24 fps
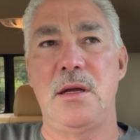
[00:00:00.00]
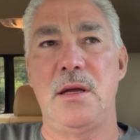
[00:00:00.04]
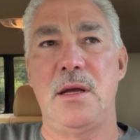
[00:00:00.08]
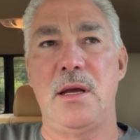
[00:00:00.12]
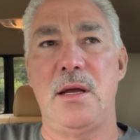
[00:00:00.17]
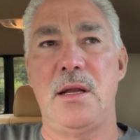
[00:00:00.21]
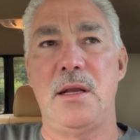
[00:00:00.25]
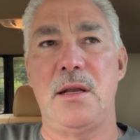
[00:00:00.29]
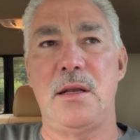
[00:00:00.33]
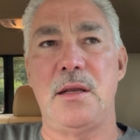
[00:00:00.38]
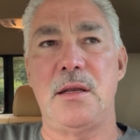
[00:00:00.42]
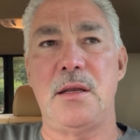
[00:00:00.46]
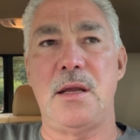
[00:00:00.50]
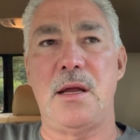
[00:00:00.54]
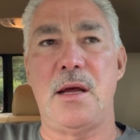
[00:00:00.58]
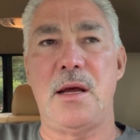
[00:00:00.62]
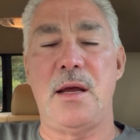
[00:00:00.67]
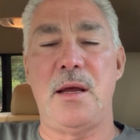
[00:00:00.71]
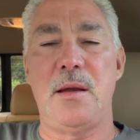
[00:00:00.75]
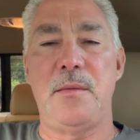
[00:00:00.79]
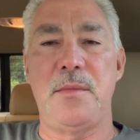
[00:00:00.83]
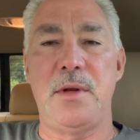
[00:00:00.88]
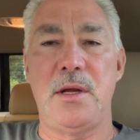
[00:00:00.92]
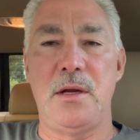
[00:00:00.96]
and
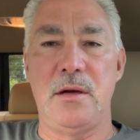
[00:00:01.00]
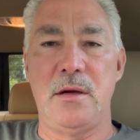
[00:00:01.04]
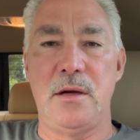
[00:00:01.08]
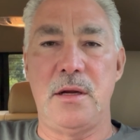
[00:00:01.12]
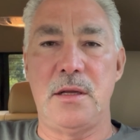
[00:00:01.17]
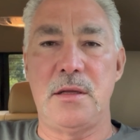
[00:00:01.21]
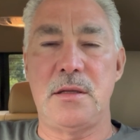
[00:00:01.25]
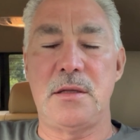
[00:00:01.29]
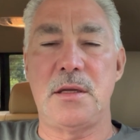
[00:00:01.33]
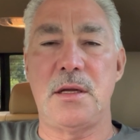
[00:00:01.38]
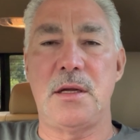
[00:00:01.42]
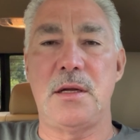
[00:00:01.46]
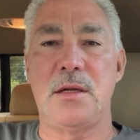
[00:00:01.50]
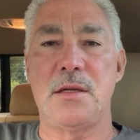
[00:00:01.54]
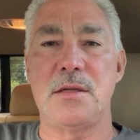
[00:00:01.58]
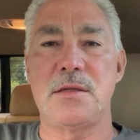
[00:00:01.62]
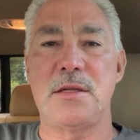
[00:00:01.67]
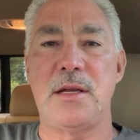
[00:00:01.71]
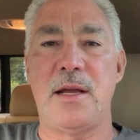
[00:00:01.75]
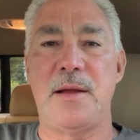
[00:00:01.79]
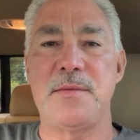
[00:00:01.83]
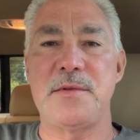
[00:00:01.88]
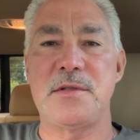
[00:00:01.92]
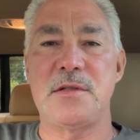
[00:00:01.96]
I'm here at
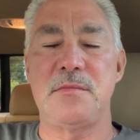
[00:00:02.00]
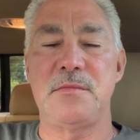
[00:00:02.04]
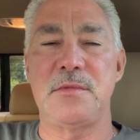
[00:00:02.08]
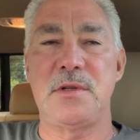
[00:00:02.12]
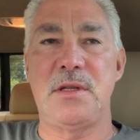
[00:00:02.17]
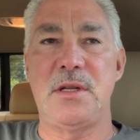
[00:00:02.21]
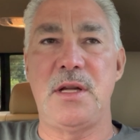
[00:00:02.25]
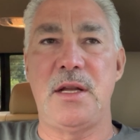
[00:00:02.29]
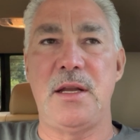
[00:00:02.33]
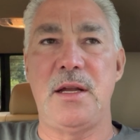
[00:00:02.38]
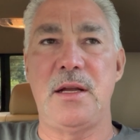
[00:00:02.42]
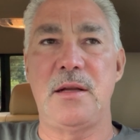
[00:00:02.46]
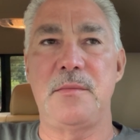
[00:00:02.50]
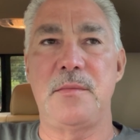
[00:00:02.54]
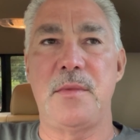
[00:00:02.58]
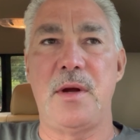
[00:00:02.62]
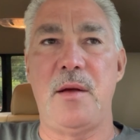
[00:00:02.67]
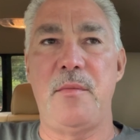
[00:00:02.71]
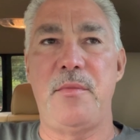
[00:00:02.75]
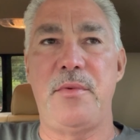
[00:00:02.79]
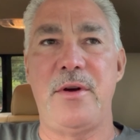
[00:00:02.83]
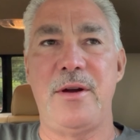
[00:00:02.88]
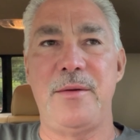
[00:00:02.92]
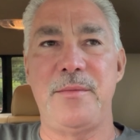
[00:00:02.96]
Sansum Clinic. My
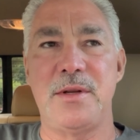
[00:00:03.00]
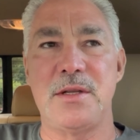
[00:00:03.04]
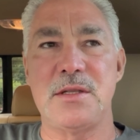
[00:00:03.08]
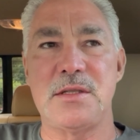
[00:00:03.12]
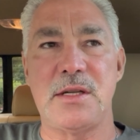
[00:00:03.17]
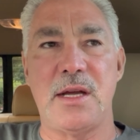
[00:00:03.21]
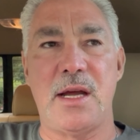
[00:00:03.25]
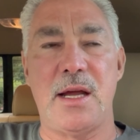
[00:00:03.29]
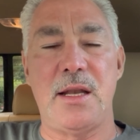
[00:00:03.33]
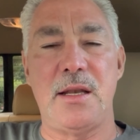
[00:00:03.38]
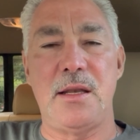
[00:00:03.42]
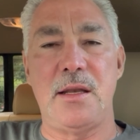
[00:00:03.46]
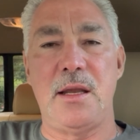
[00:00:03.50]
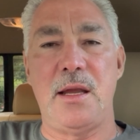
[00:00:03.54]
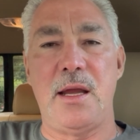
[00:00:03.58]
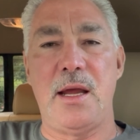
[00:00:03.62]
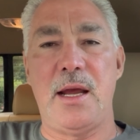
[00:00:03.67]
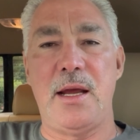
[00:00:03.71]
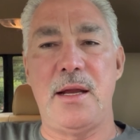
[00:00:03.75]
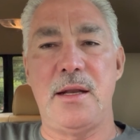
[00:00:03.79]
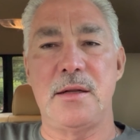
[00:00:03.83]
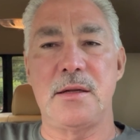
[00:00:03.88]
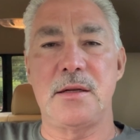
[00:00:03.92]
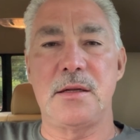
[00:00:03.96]
appointment's at
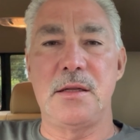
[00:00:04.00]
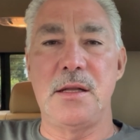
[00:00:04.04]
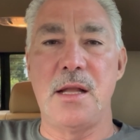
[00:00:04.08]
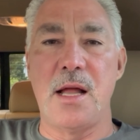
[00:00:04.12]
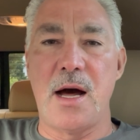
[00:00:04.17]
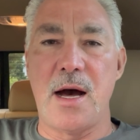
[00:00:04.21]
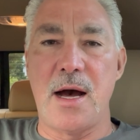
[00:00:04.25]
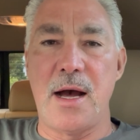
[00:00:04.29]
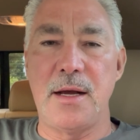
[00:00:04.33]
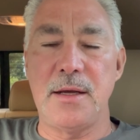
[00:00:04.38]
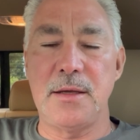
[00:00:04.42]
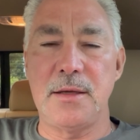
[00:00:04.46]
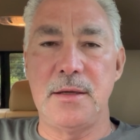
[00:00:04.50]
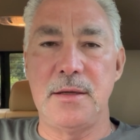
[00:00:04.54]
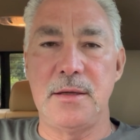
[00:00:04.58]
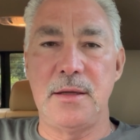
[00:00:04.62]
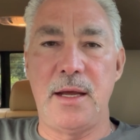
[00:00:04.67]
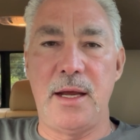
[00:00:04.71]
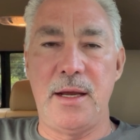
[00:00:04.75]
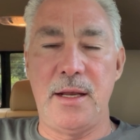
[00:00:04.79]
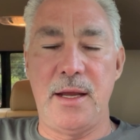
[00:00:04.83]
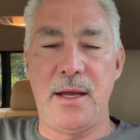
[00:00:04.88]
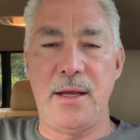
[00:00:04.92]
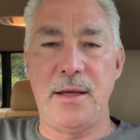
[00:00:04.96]
8
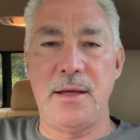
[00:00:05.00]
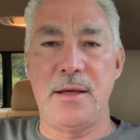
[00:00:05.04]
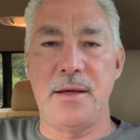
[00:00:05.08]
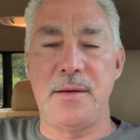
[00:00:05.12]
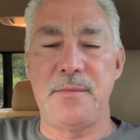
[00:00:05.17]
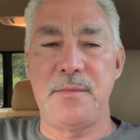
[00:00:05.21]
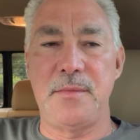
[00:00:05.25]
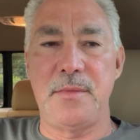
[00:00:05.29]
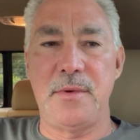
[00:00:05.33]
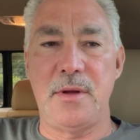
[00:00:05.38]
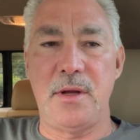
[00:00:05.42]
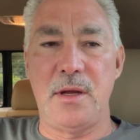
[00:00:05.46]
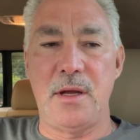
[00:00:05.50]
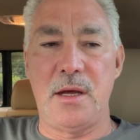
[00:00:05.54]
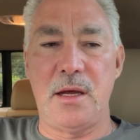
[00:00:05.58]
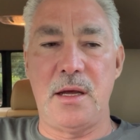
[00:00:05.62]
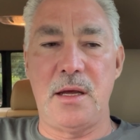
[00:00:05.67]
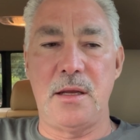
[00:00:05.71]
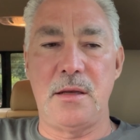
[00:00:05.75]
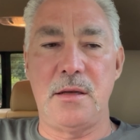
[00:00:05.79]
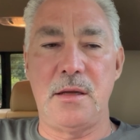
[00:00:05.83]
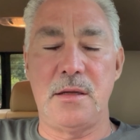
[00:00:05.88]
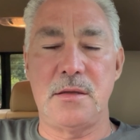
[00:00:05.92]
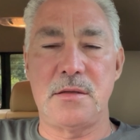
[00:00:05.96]
a.m.,
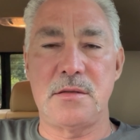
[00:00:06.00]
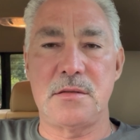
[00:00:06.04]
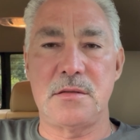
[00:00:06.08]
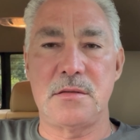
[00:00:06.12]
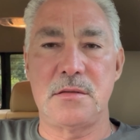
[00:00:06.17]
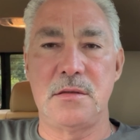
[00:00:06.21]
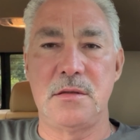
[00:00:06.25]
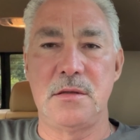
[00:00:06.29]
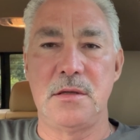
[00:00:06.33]
and it's